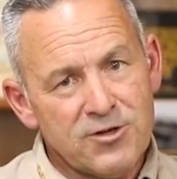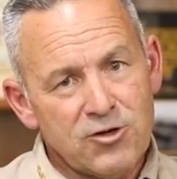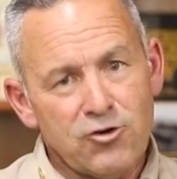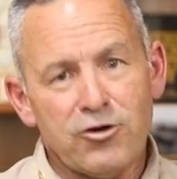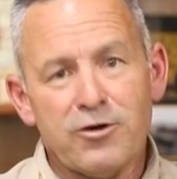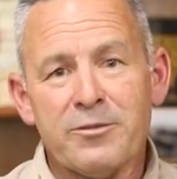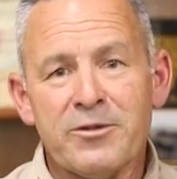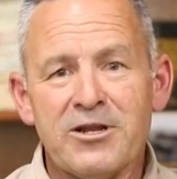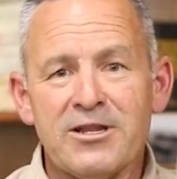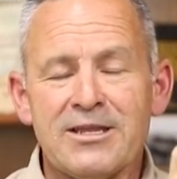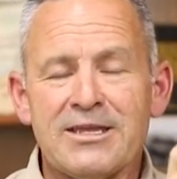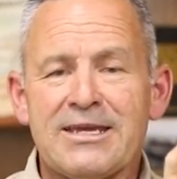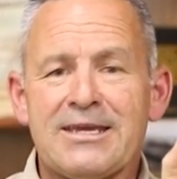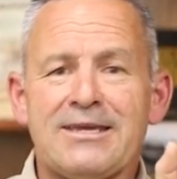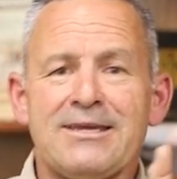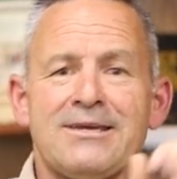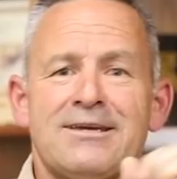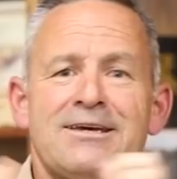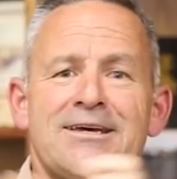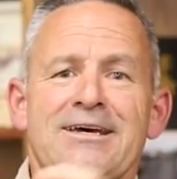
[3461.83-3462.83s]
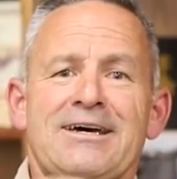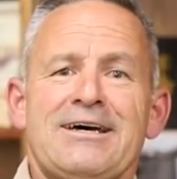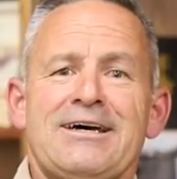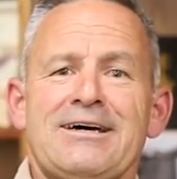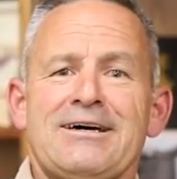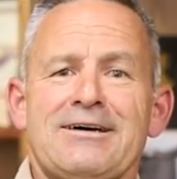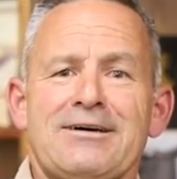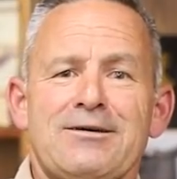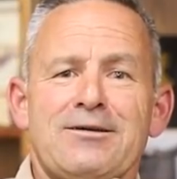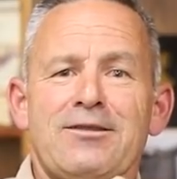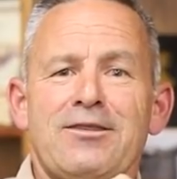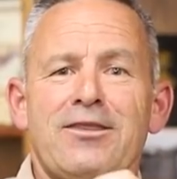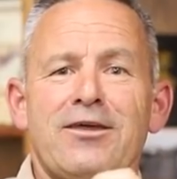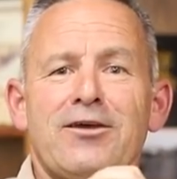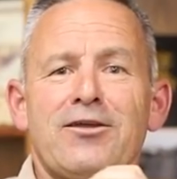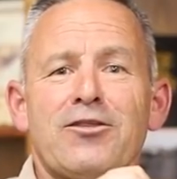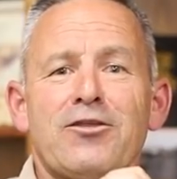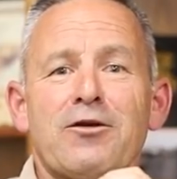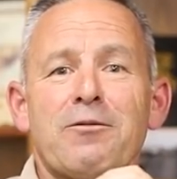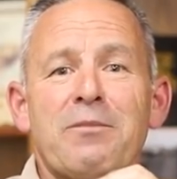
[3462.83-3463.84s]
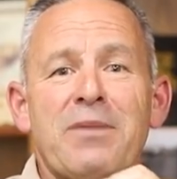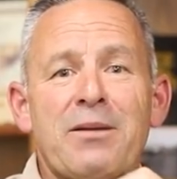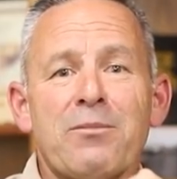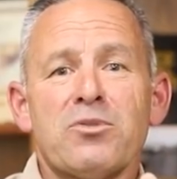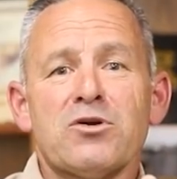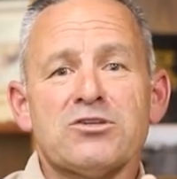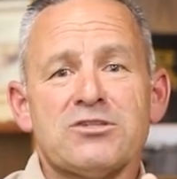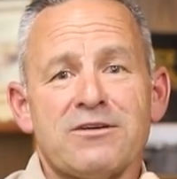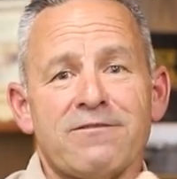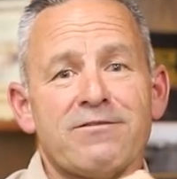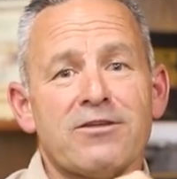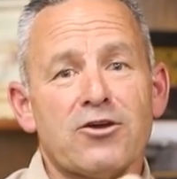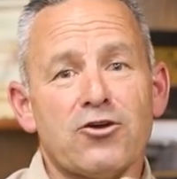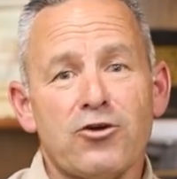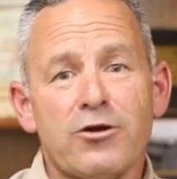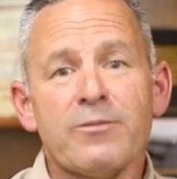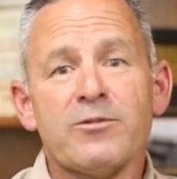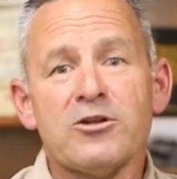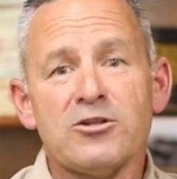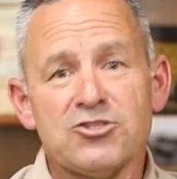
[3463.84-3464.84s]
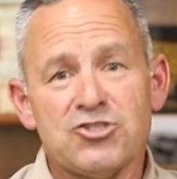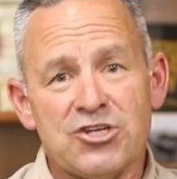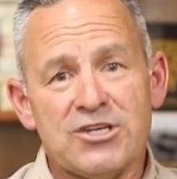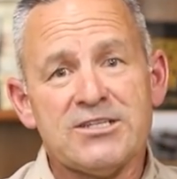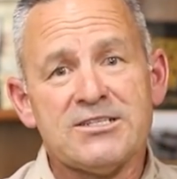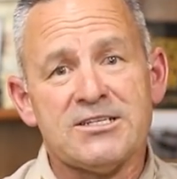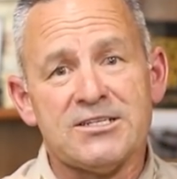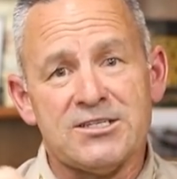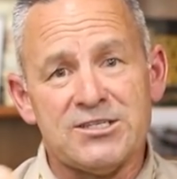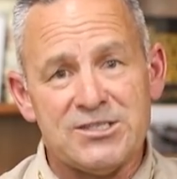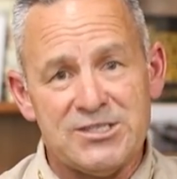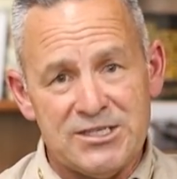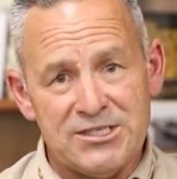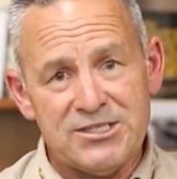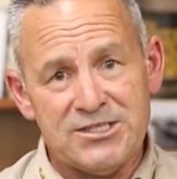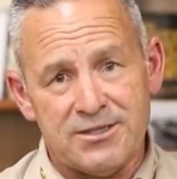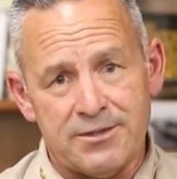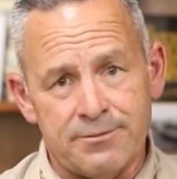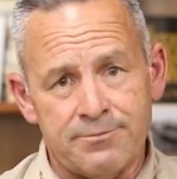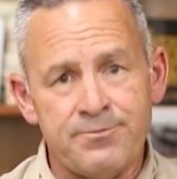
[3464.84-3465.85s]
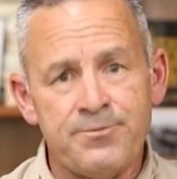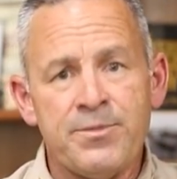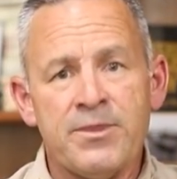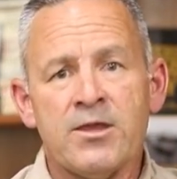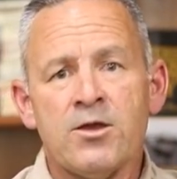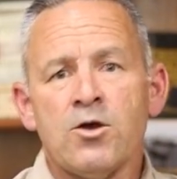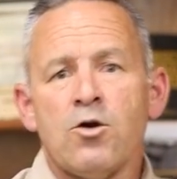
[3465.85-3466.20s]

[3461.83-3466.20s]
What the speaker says: criminally, they're members of the criminal justice system,